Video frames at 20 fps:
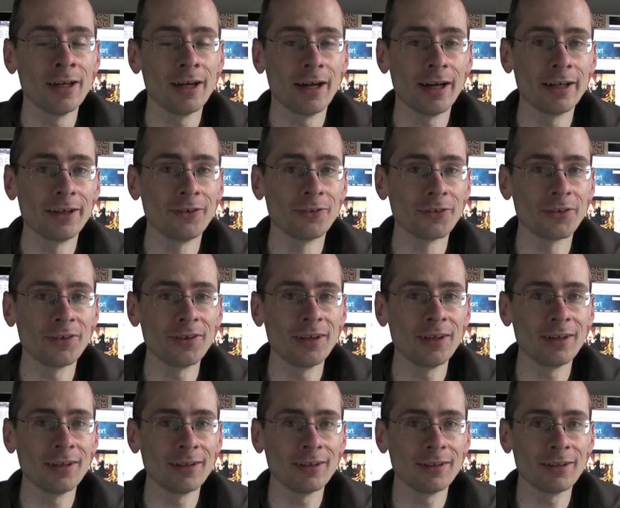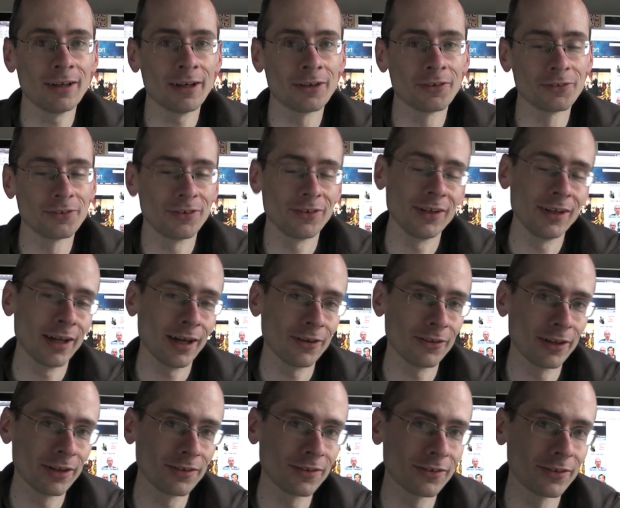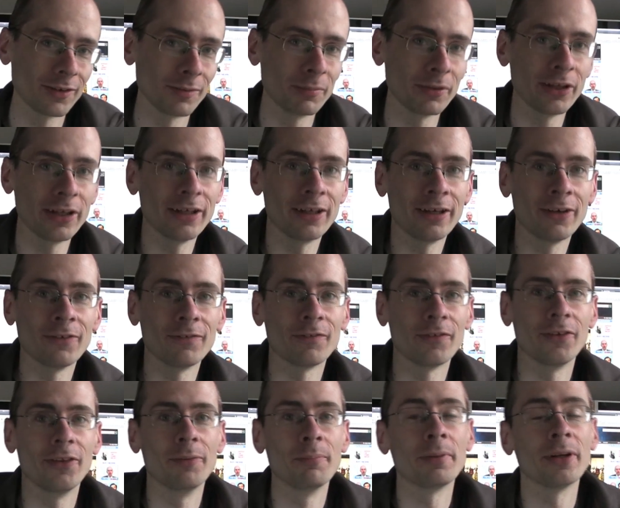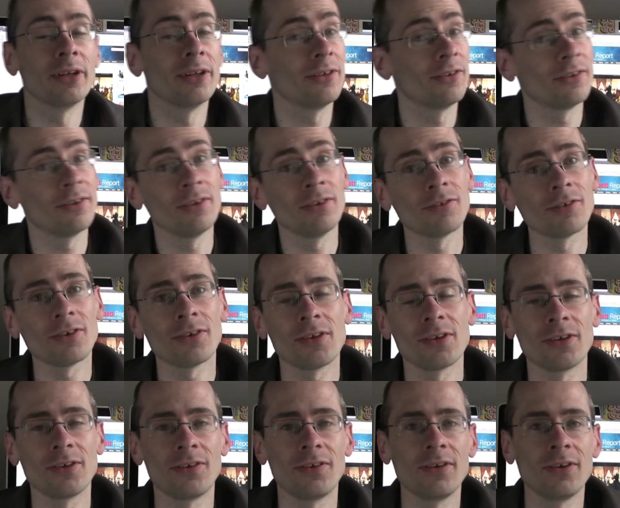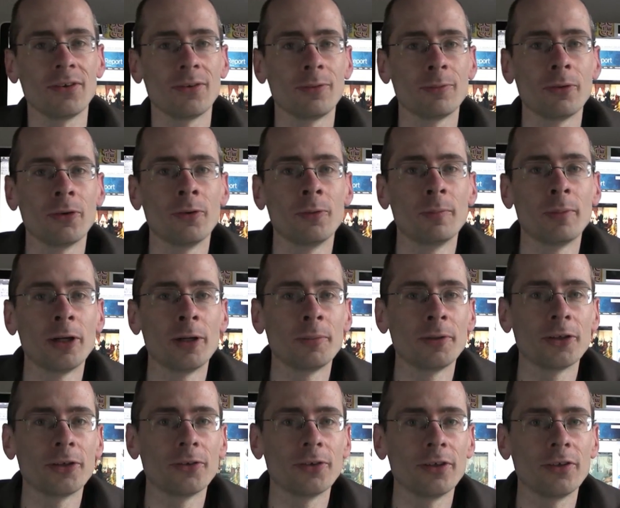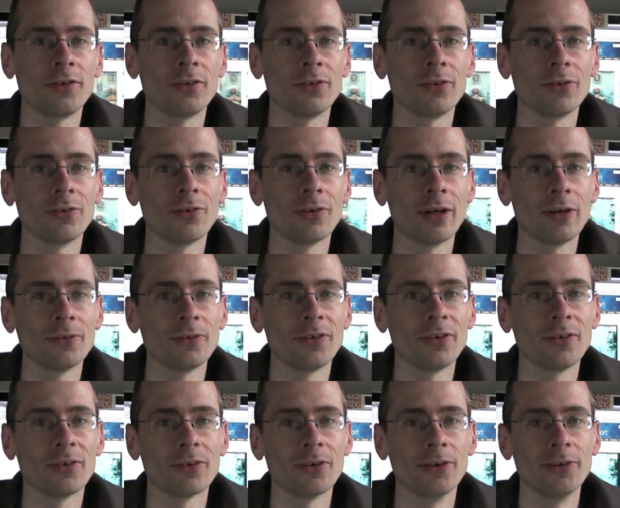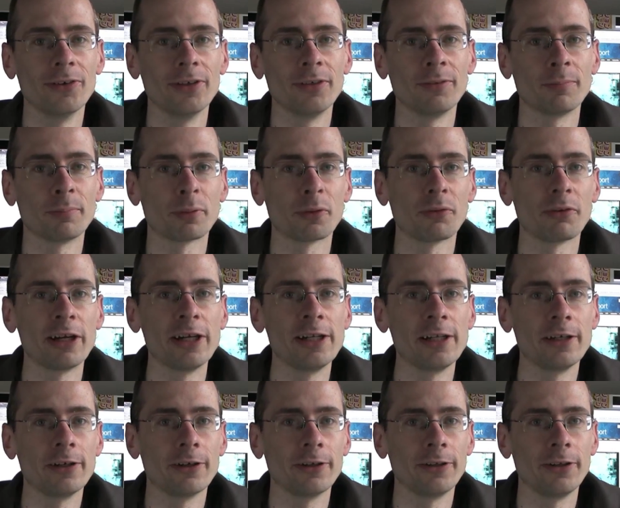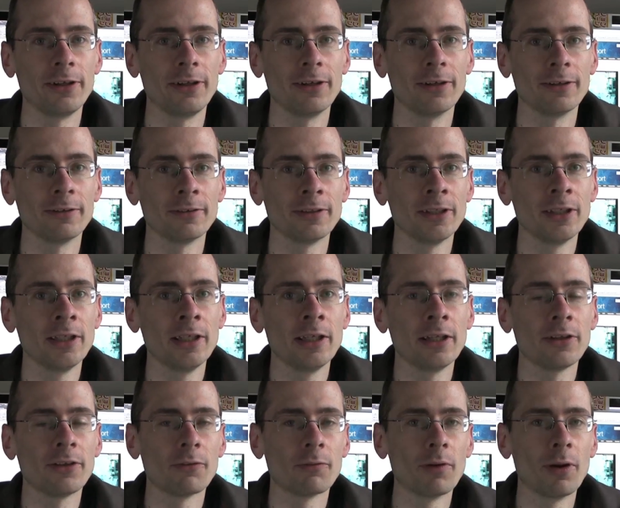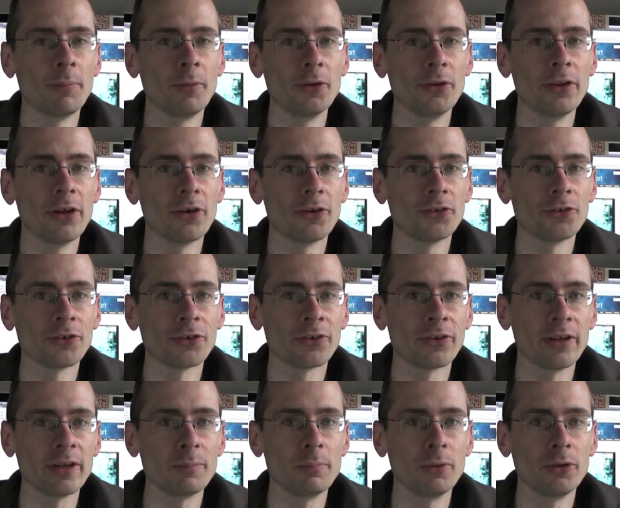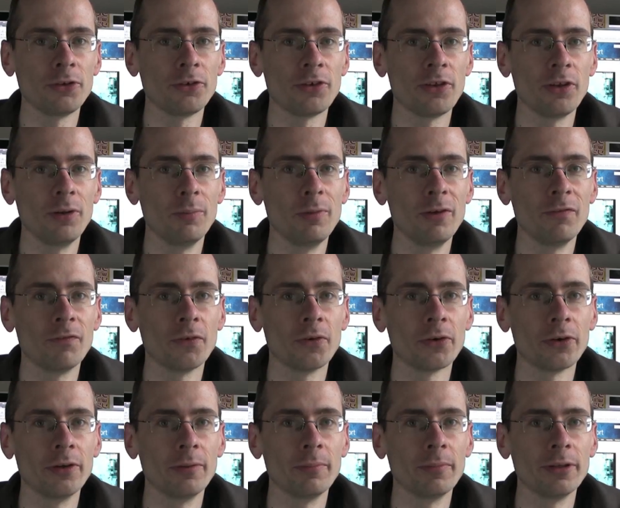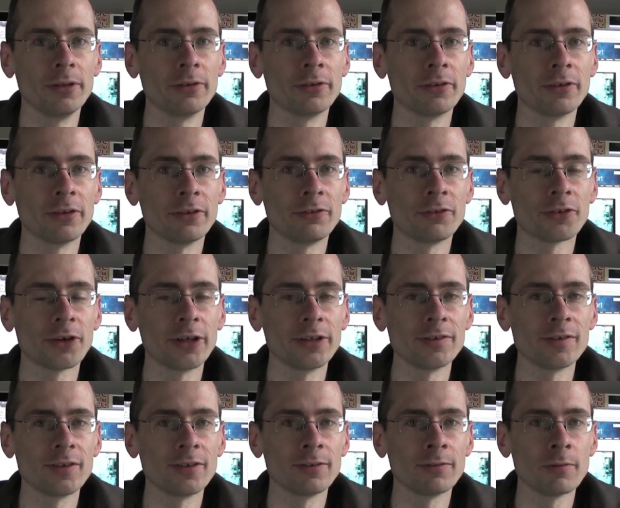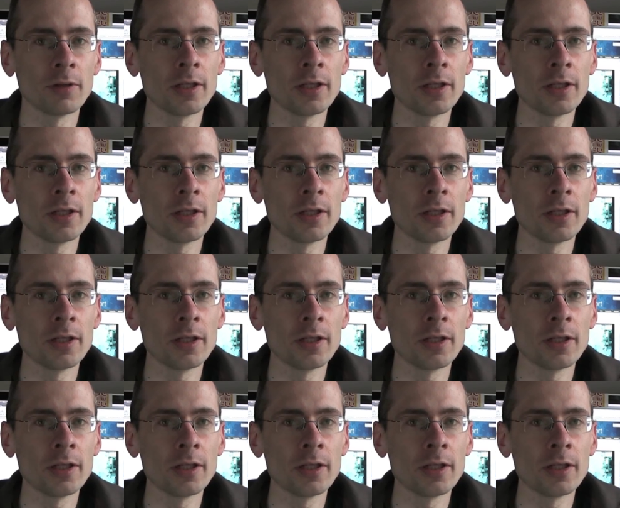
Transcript: I don't see how that's going to play out for them. But it's interesting to see Obama going to Ground Zero and parading on the rubble there, just like Bush did before him, and trying to